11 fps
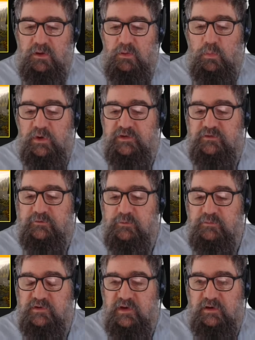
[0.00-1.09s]
West
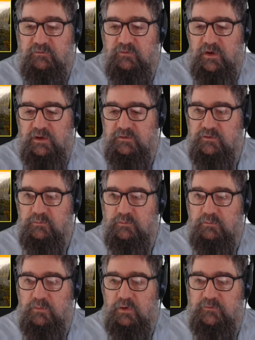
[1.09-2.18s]
from Denver, the
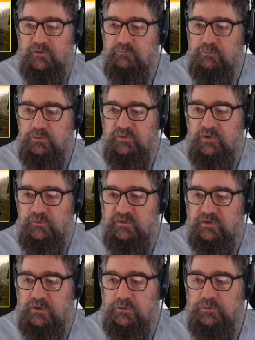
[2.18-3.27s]
Moffat route. So this
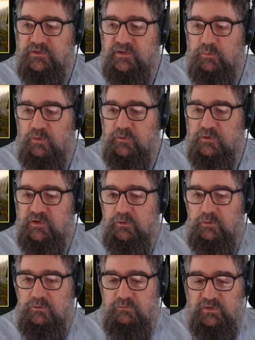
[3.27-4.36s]
includes the Moffat
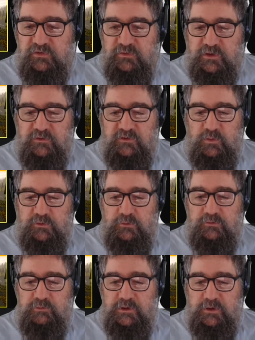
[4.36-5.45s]
Tunnel. Visually, this one
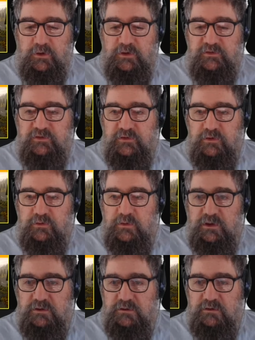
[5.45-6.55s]
looks really nice.
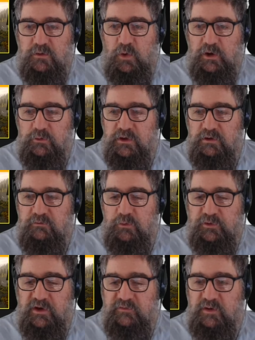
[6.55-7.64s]
So quite looking
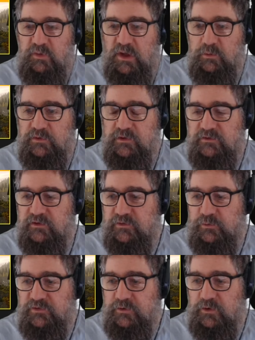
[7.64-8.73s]
forward to having a play with this. It's
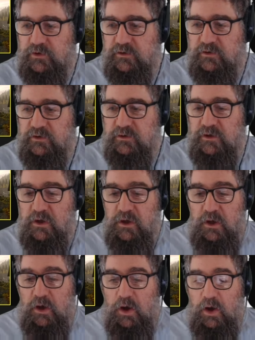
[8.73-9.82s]
also got the
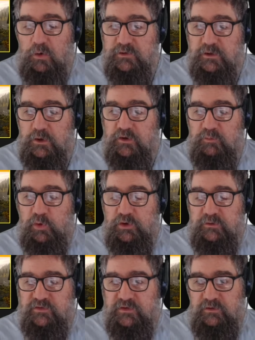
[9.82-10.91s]
older
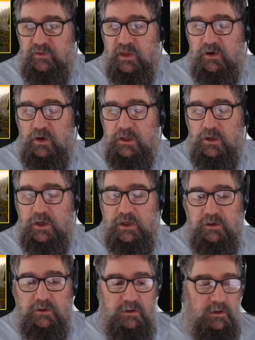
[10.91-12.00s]
locomotives that I
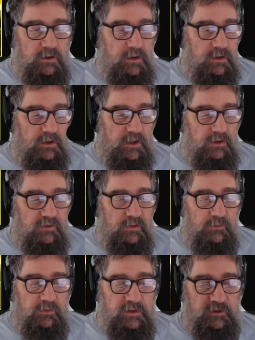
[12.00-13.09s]
like. Now, the
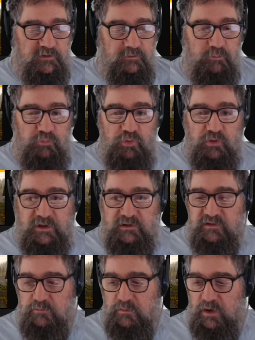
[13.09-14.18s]
other that's a
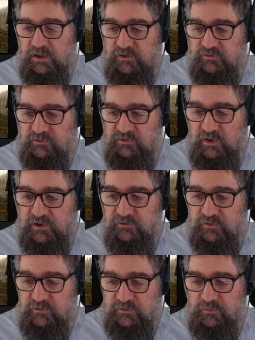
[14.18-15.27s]
pretty major change
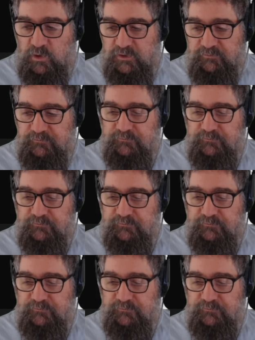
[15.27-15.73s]
in this one